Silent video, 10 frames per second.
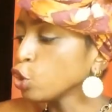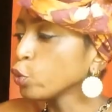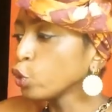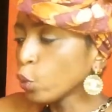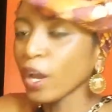You
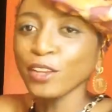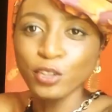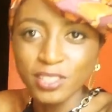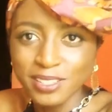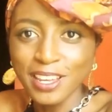will look at
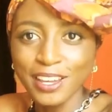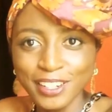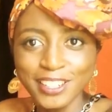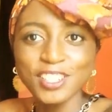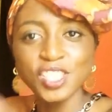your
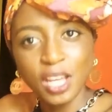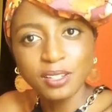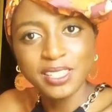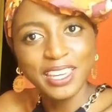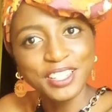design, the
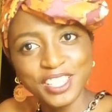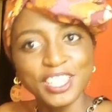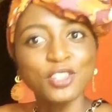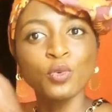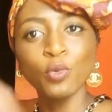initial sketch,
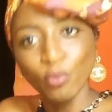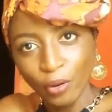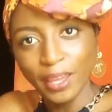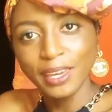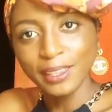and then you will
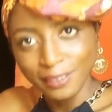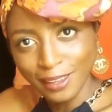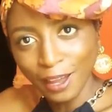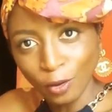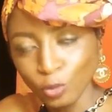break
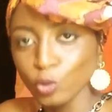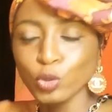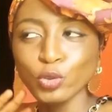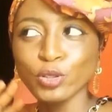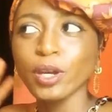down. You
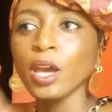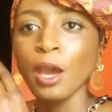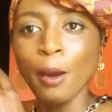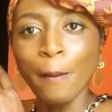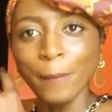will do the
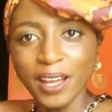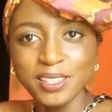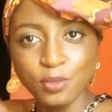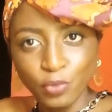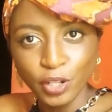
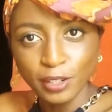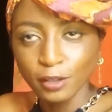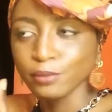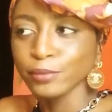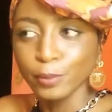pattern
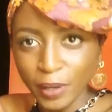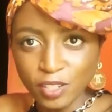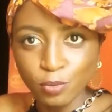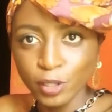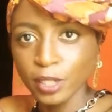breakdown.
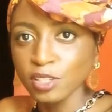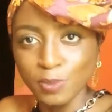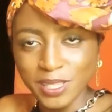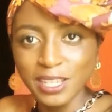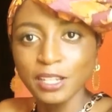Pattern breakdown is
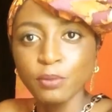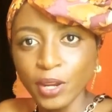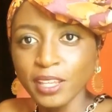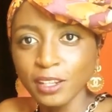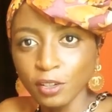basically
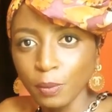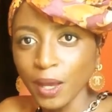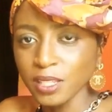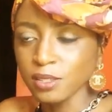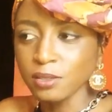breaking down the
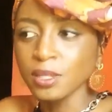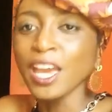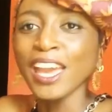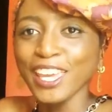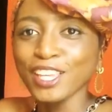patterns
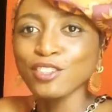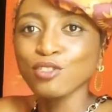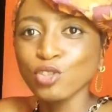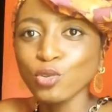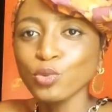
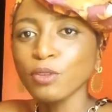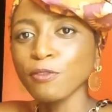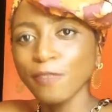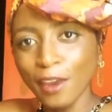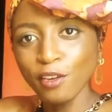into the
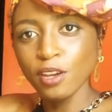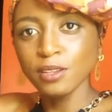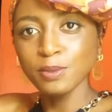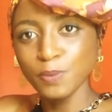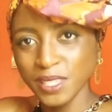
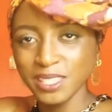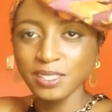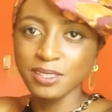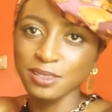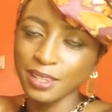various
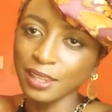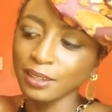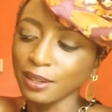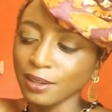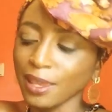pieces
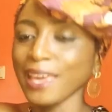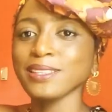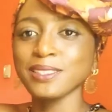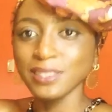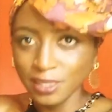that
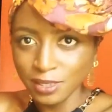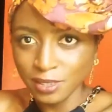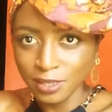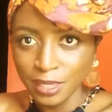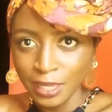
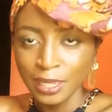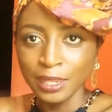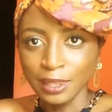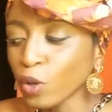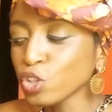exist.
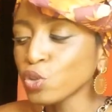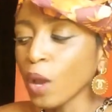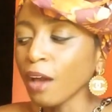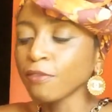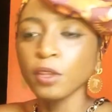Once you
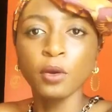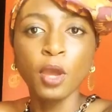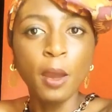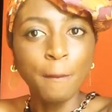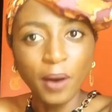have the
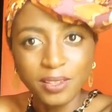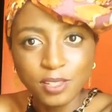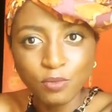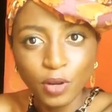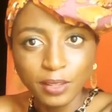
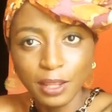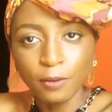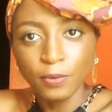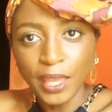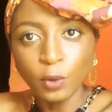pattern
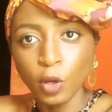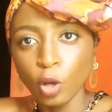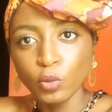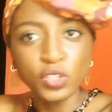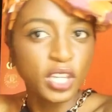breakdown, that will
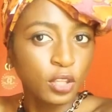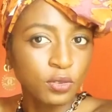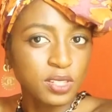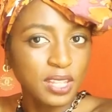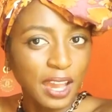help you to get
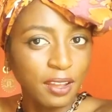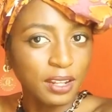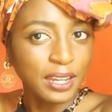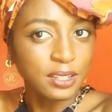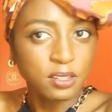your
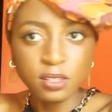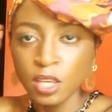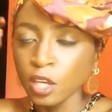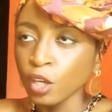style lines.